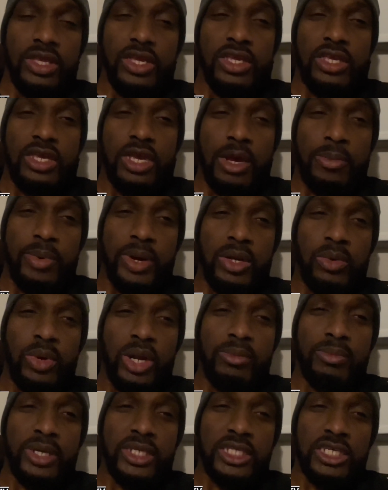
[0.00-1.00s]
yep, and
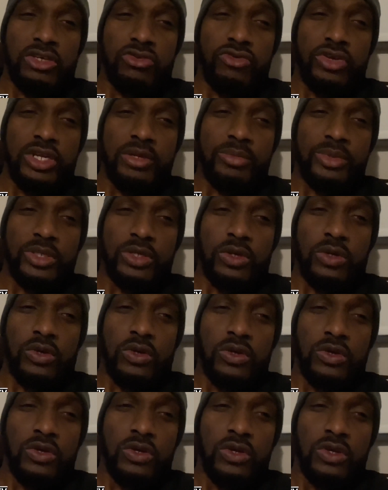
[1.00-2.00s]
one take with him, so.
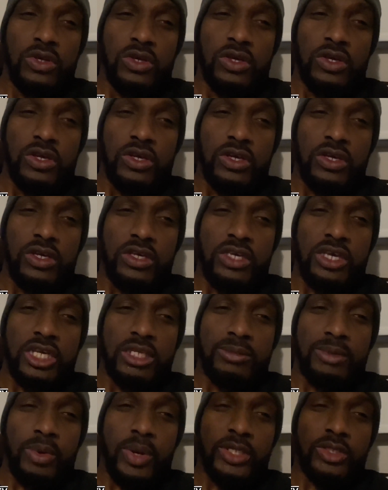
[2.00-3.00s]

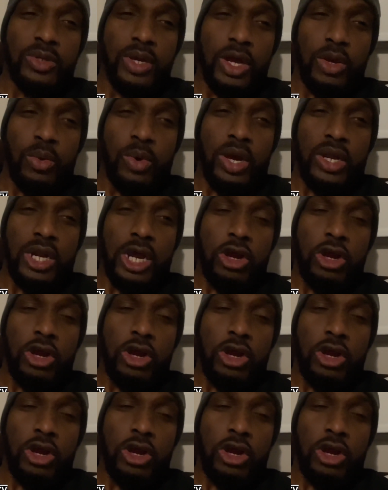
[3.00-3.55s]
Yes, man, watch what I go on.